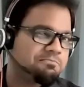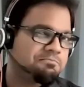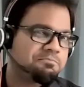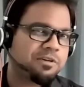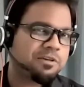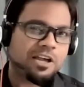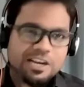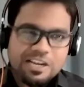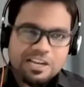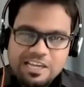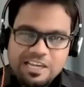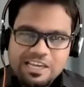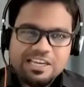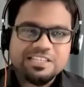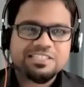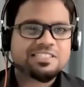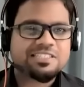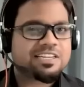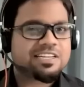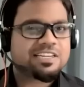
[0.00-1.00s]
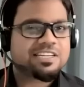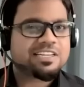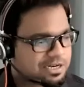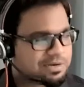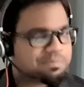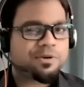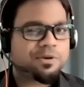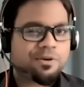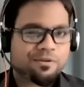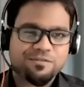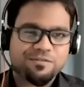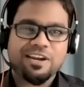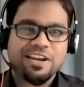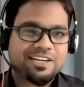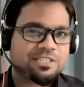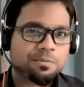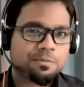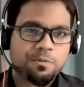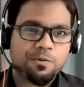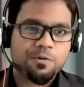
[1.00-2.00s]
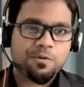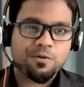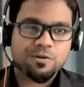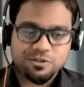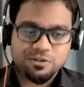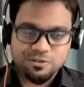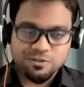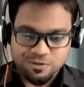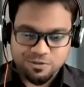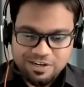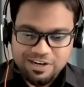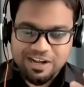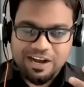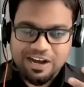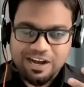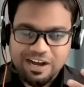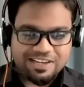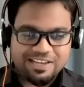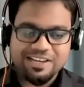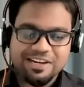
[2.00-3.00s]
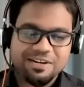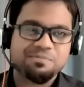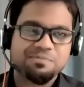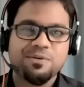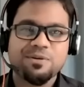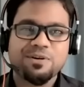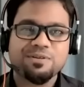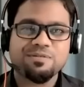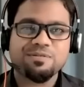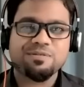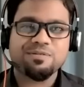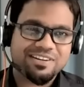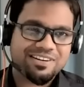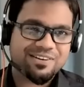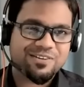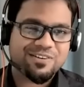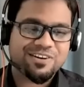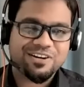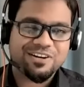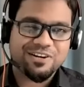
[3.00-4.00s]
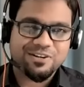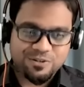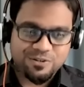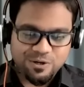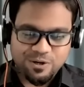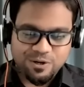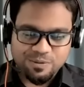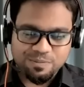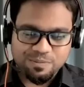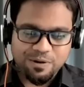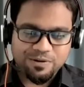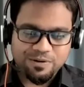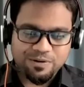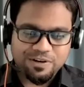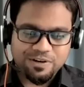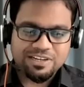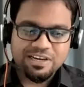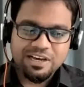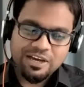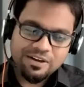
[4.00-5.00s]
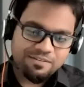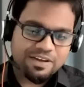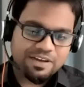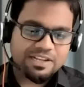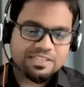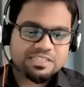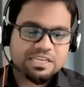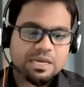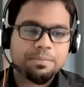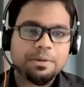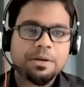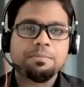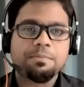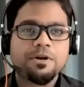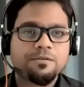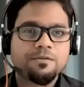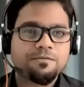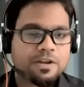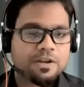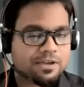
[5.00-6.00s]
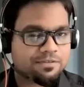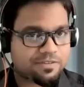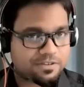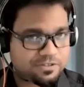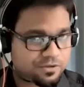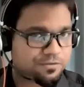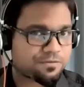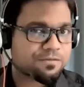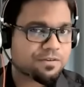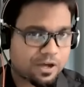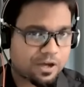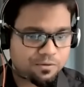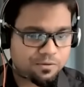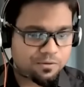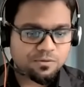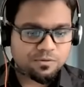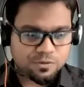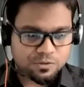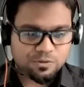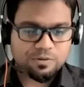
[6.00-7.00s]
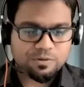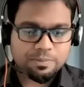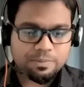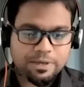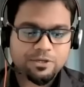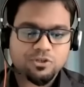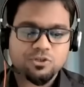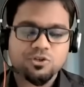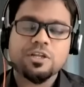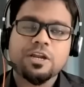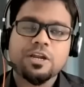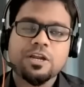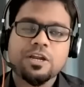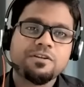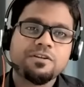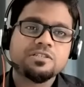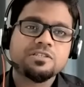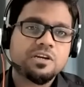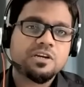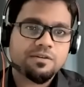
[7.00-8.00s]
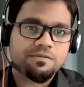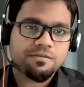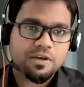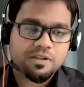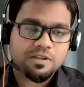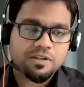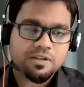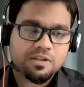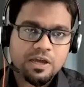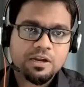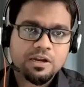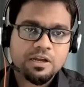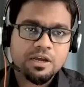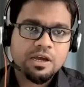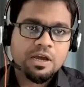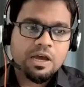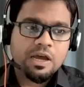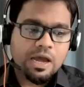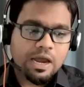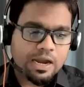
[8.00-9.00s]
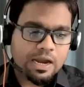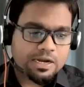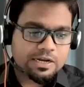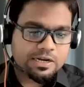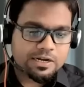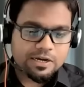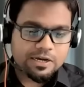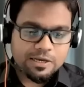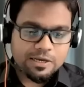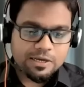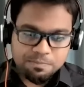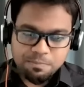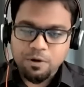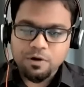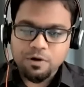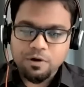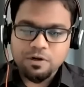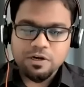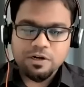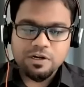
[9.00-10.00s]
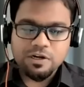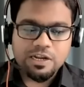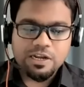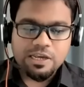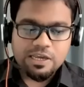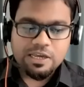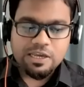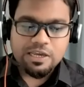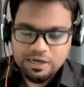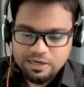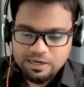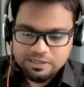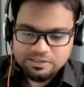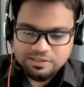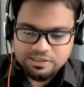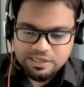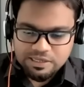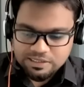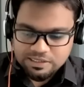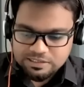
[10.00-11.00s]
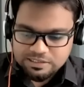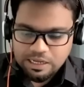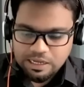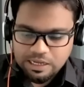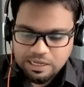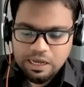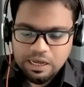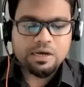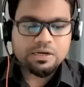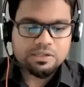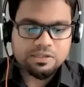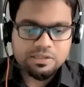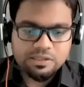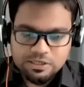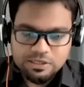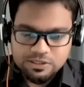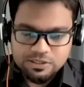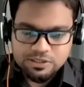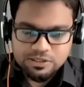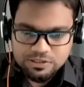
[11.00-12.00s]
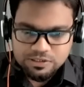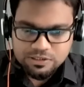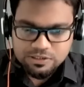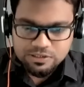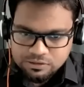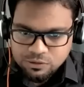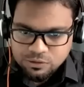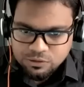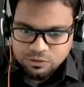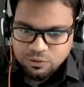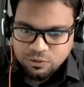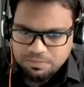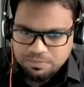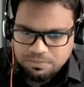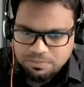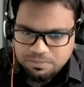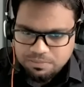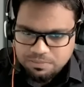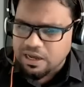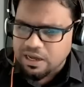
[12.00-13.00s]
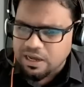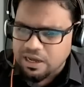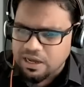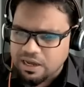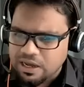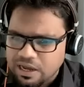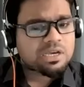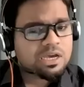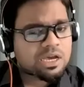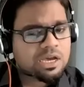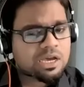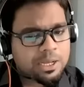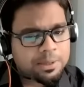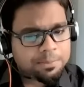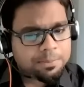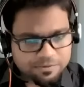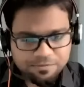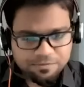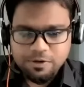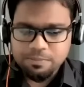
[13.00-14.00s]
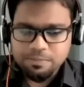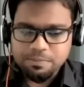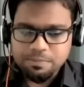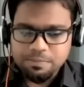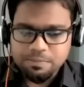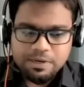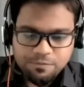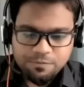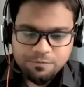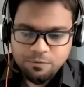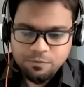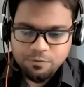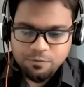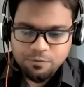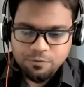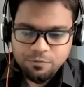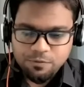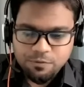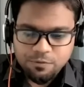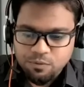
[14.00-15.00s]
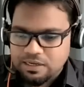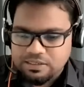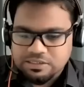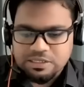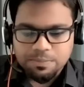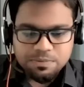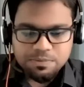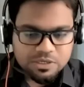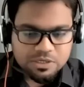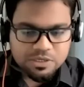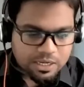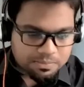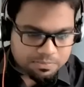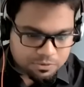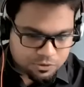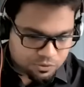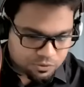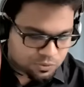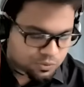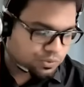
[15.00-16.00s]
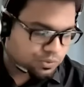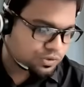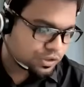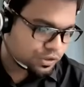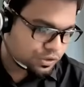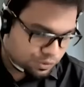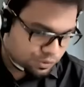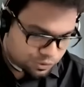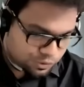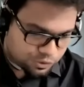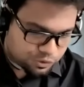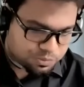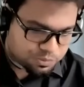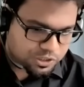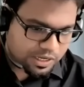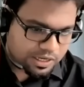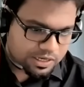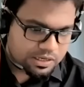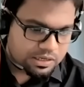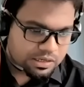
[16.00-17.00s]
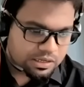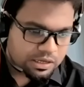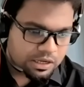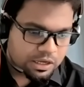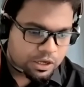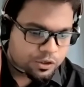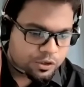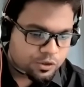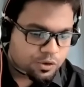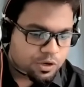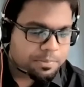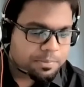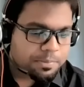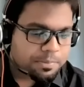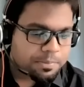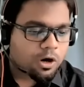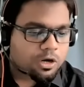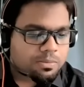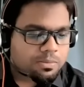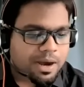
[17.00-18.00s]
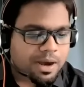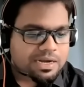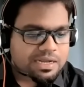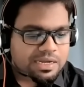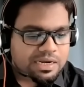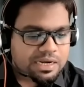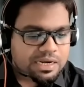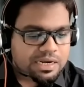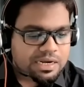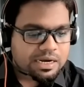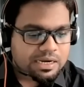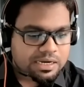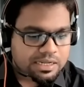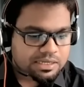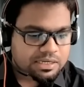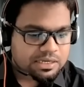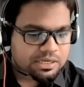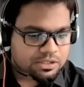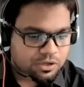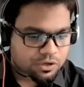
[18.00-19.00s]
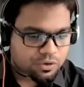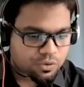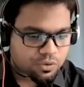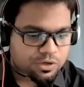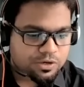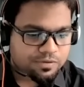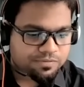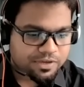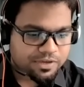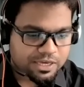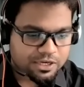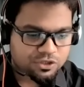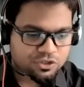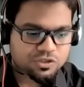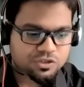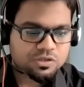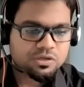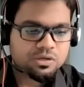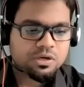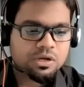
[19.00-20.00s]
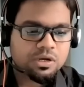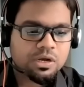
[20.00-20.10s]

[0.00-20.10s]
colleagues. It'll be of great support so that I get motivated regularly to talk about it. Well, it's commitment of life as of now, so we'll make sure that every Sunday we are there. And importantly, these are the social media handles. Preferably, if you can subscribe to the YouTube channel, you will be automatically getting the notification